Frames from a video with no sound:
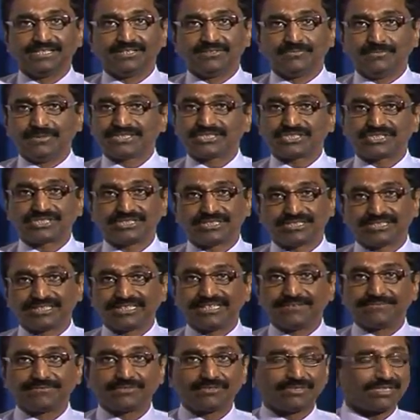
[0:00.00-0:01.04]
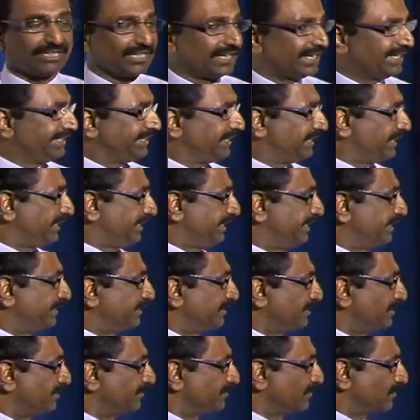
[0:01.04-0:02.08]
which gives you an idea in
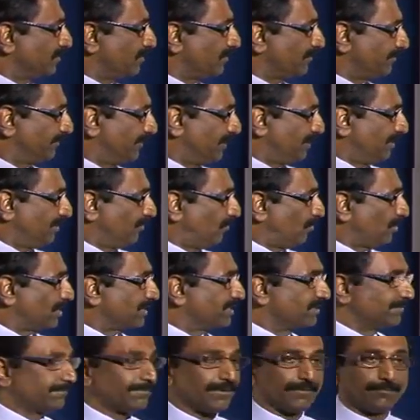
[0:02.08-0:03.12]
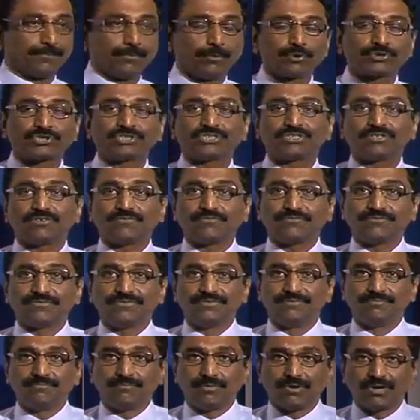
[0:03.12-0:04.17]
terms of what is the proportion of
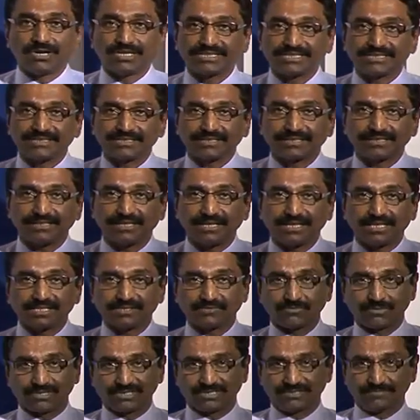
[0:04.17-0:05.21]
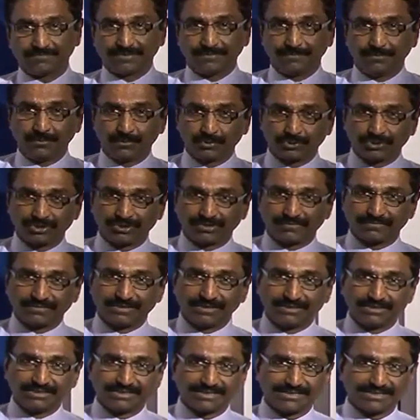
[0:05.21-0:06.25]
boys in the class, what is the proportion of
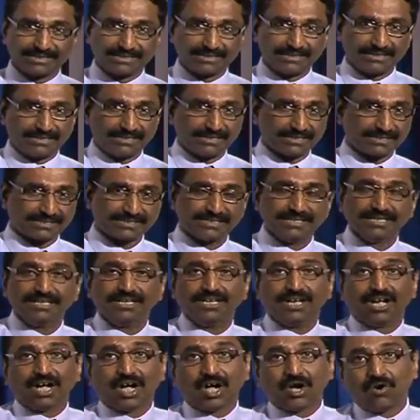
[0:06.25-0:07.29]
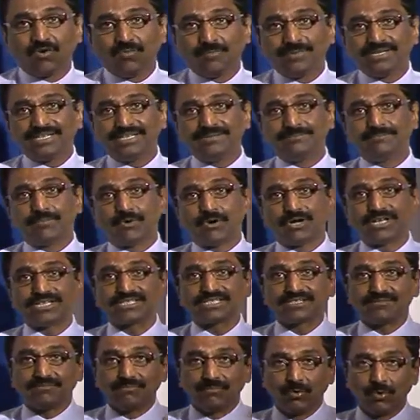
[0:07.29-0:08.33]
girls in the class, how many boys
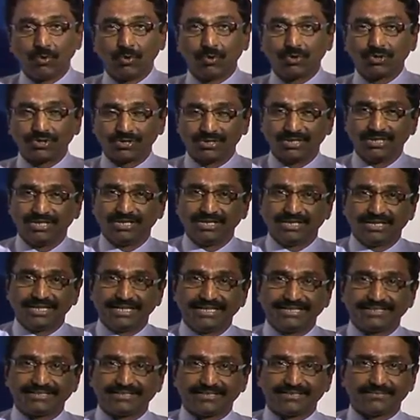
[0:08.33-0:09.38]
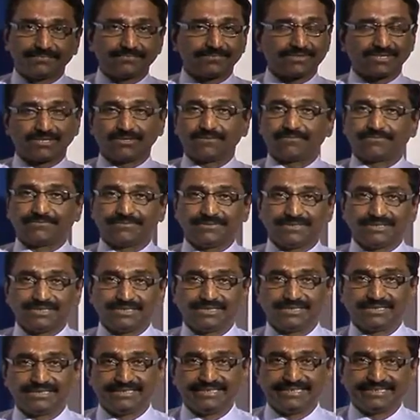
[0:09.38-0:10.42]
are more in terms of
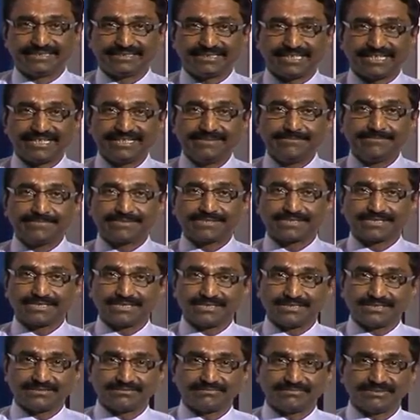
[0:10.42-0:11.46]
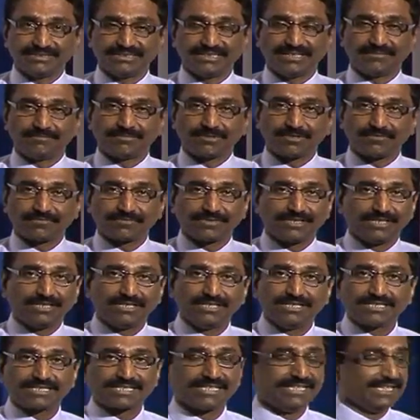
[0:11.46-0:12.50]
the times the number of
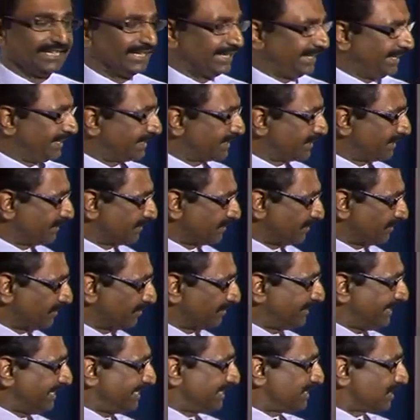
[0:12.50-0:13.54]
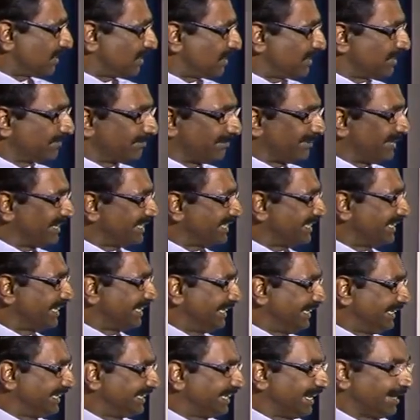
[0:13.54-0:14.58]
girls, etc. Now, these are
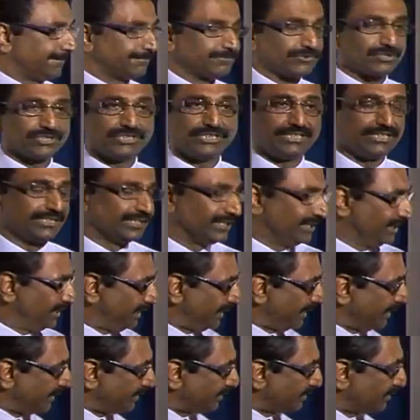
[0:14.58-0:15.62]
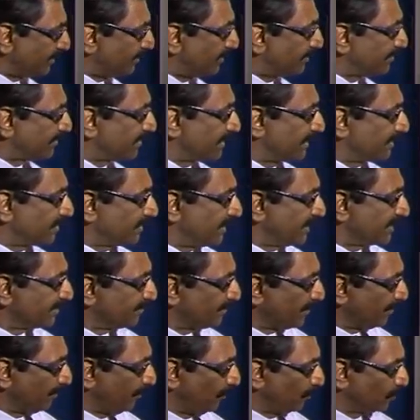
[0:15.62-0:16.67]
basically captured in terms such as
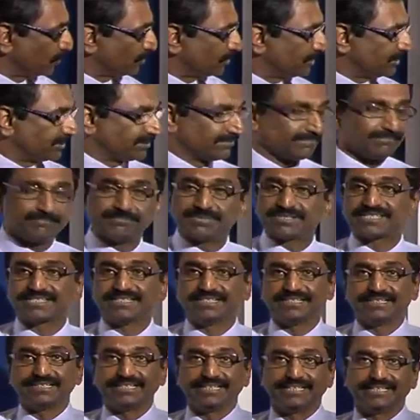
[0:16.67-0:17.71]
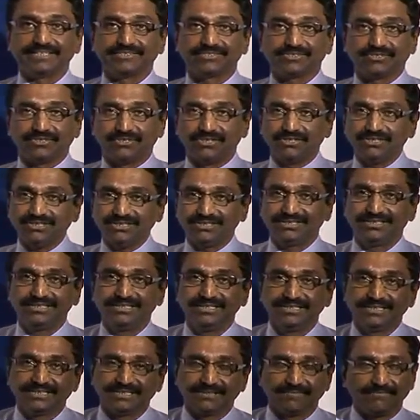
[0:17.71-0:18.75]
proportion, percentage or
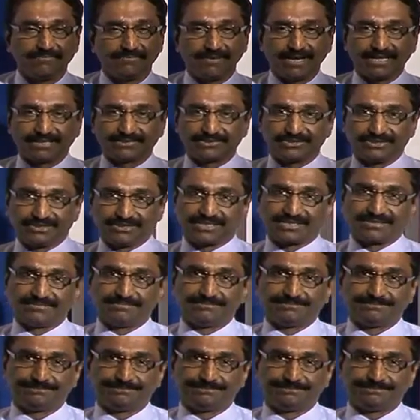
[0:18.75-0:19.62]
fractions.